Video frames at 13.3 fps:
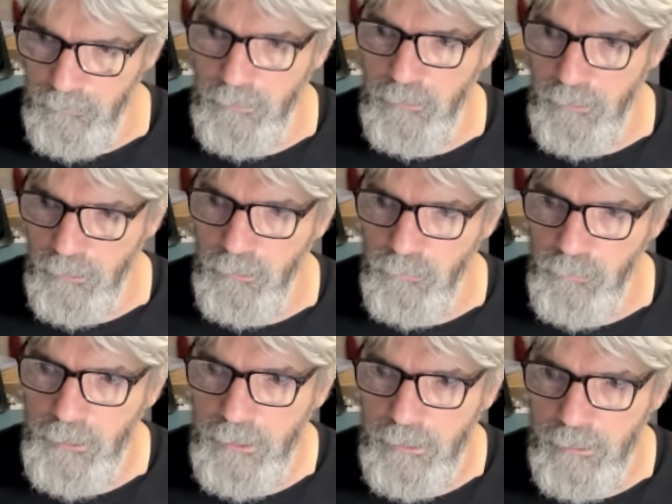in a
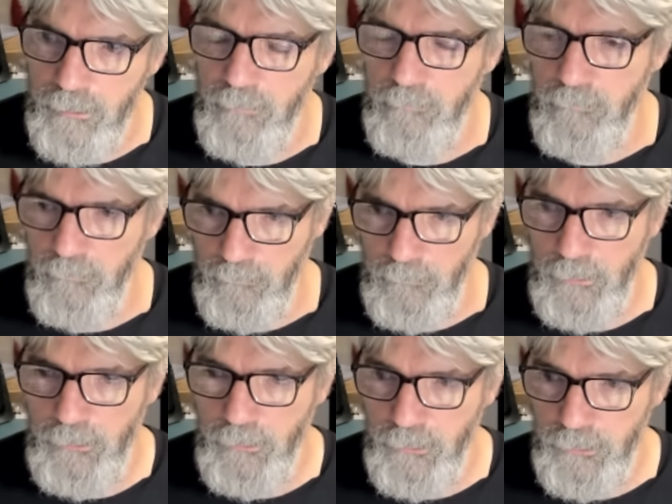Greek
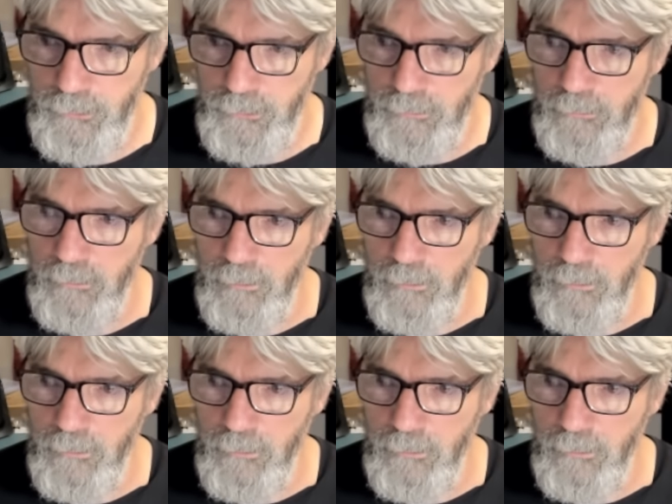edition